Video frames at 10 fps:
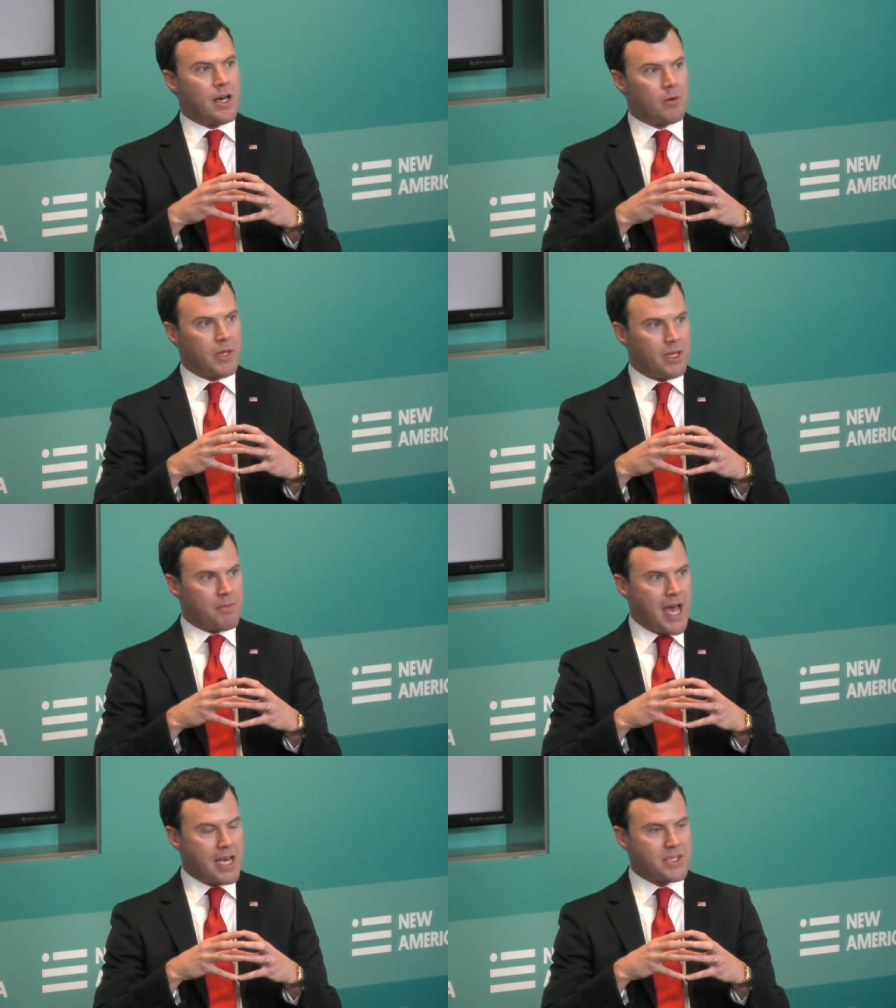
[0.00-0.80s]

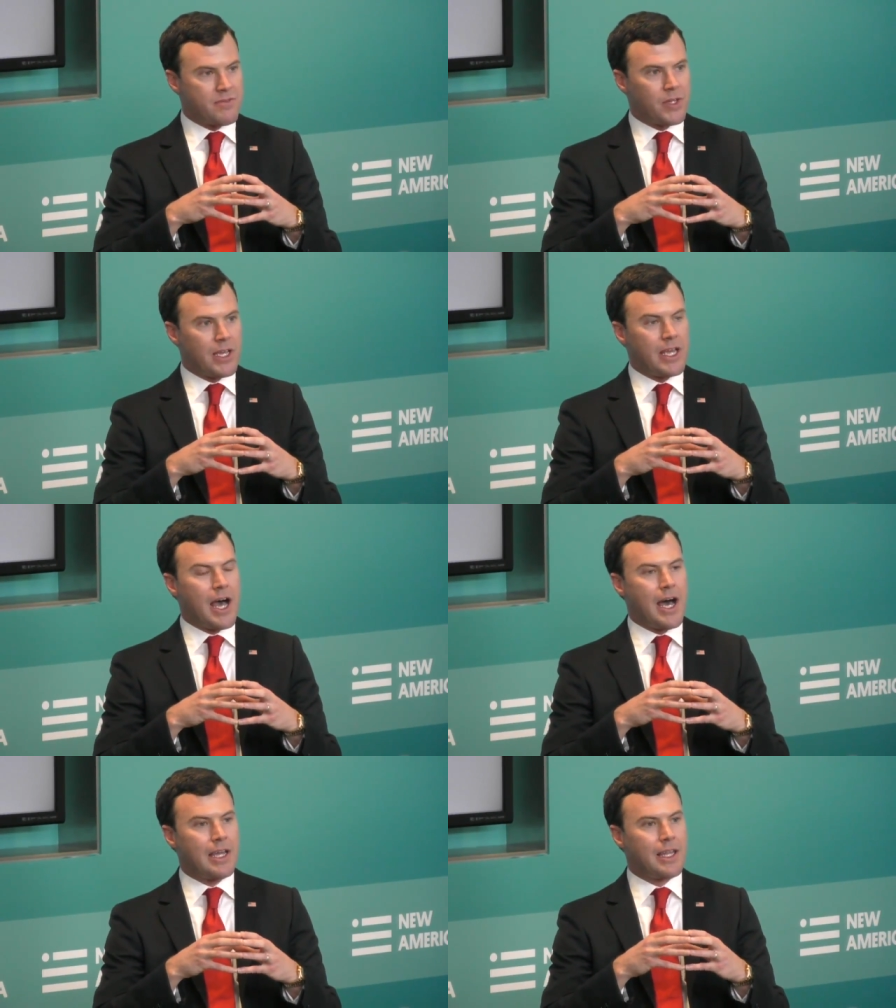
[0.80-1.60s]
albeit passively,
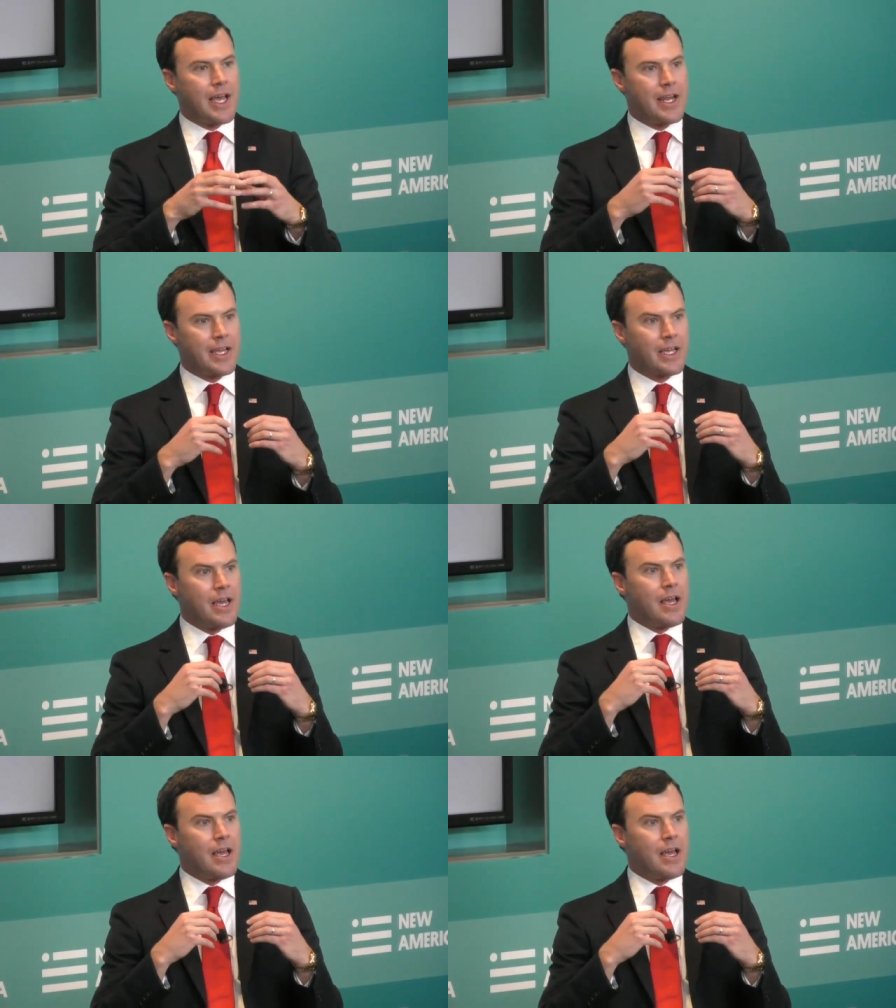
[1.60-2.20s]
highlighting